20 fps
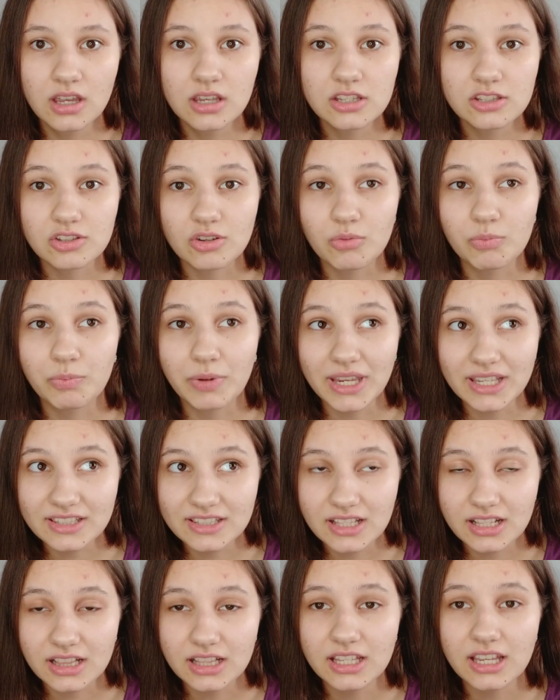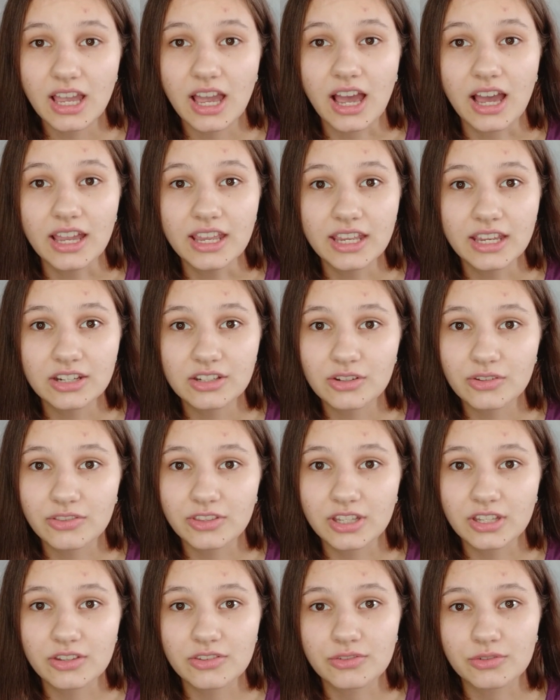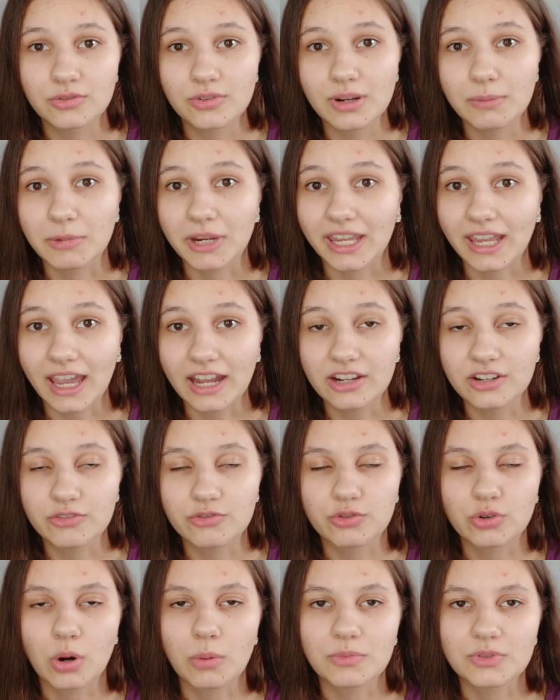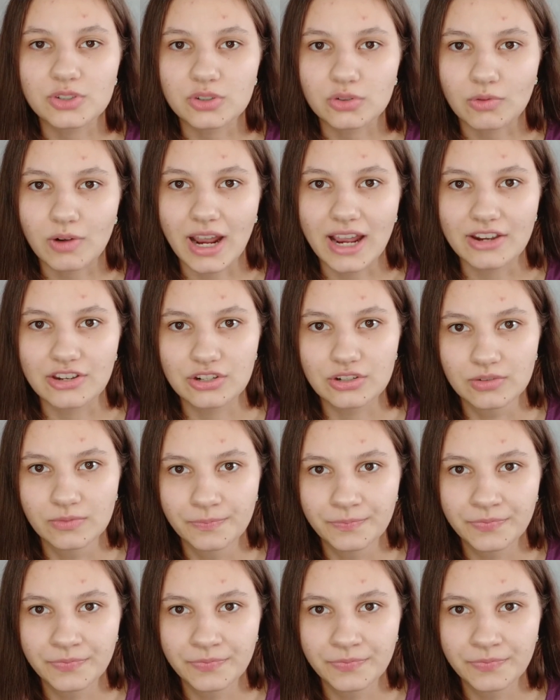So basically I had to think through a mechanic from scratch.